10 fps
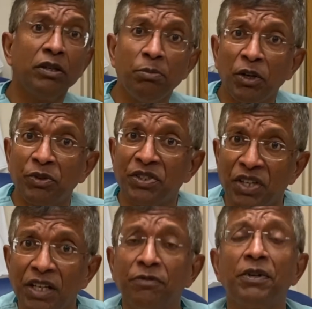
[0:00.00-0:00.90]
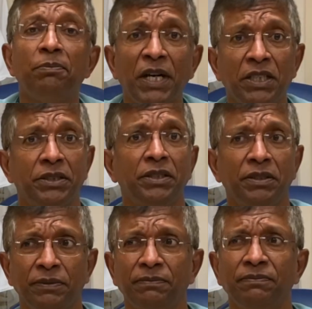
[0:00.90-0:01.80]
about the chain of command.
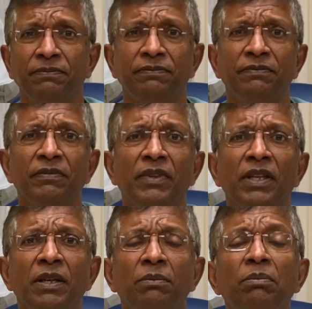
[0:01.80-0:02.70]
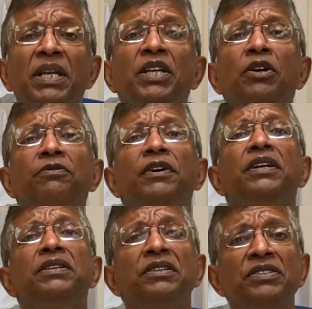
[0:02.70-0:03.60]
Many of
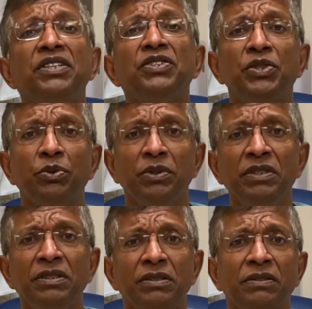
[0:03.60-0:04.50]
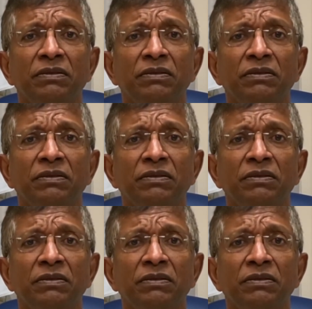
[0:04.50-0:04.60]
our nursing students,